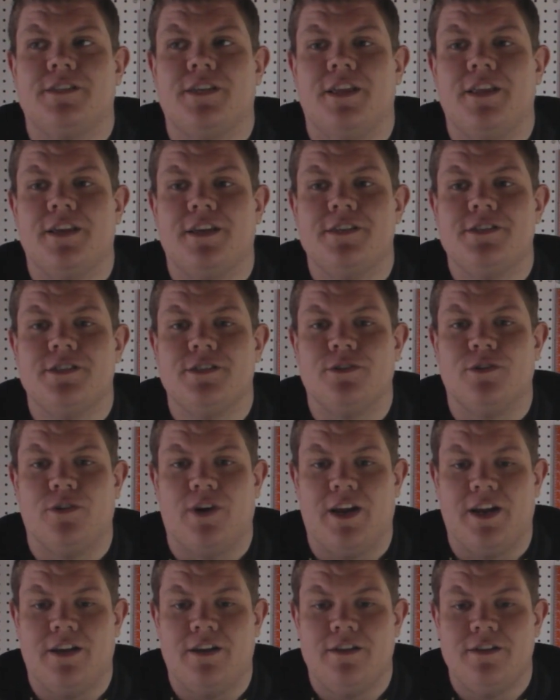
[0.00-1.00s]
I think it's just
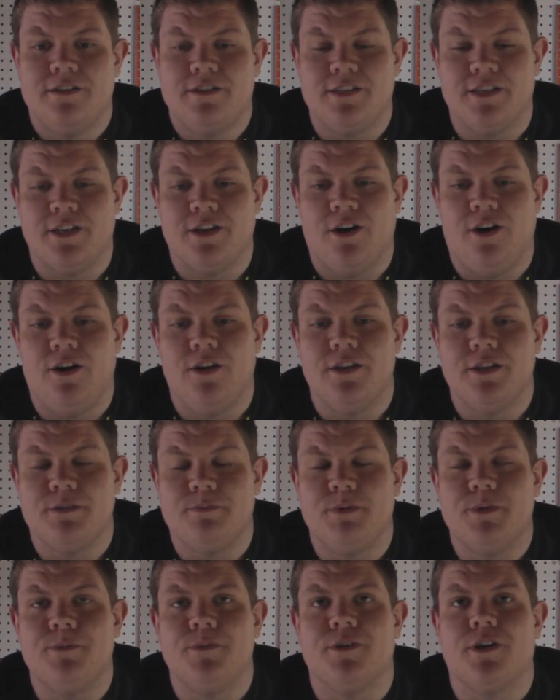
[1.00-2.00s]
great seeing all these
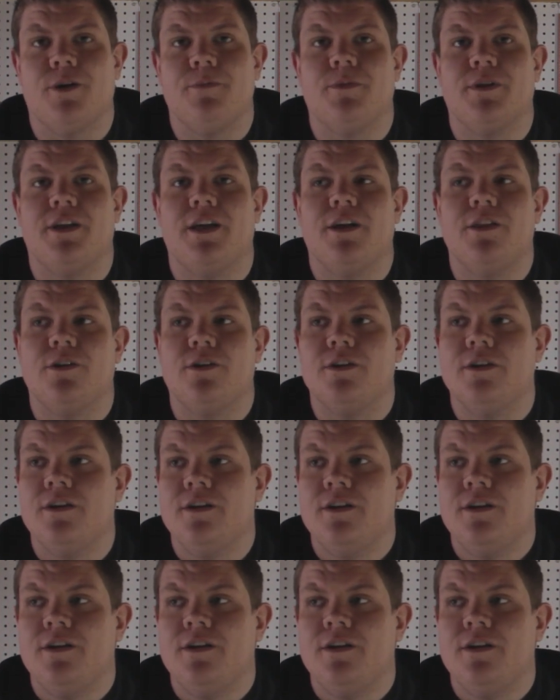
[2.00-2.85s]
people come together